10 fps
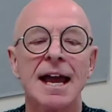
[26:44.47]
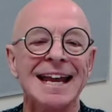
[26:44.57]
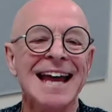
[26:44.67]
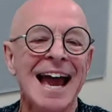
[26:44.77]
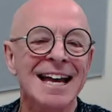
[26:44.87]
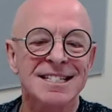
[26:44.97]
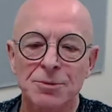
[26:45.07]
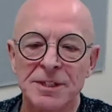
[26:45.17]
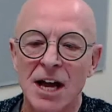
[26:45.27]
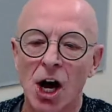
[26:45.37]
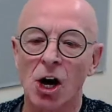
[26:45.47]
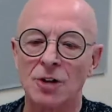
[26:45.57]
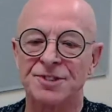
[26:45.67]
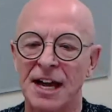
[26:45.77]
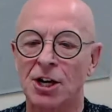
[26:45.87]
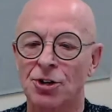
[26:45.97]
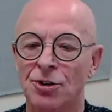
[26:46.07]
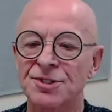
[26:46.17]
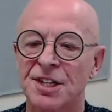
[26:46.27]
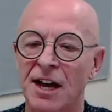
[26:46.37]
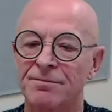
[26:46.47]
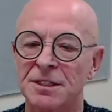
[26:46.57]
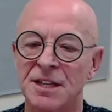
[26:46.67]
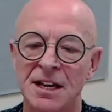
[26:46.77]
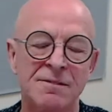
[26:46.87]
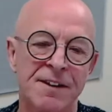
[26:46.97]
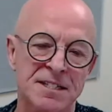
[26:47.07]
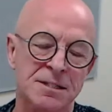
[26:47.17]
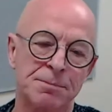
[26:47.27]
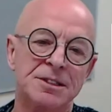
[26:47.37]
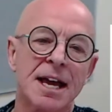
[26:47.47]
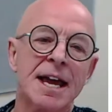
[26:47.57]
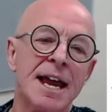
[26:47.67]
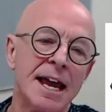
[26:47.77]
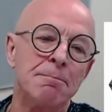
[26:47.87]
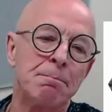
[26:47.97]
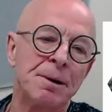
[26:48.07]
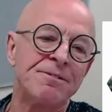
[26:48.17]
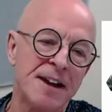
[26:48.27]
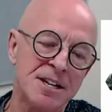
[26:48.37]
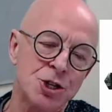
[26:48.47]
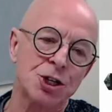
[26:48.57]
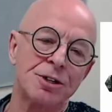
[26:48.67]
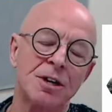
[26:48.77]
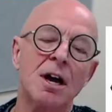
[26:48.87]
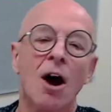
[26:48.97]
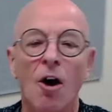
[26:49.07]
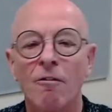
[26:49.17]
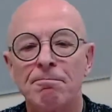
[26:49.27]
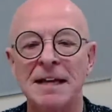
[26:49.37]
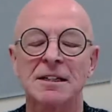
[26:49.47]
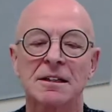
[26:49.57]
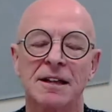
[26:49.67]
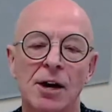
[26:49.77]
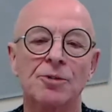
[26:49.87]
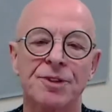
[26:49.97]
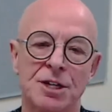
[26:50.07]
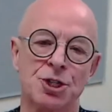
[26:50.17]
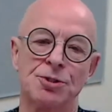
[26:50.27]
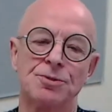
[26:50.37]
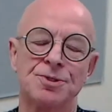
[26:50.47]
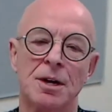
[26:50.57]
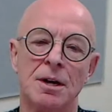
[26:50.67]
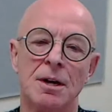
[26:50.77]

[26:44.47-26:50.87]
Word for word: It has to enhance that cross government investment in prevention of mental health issues.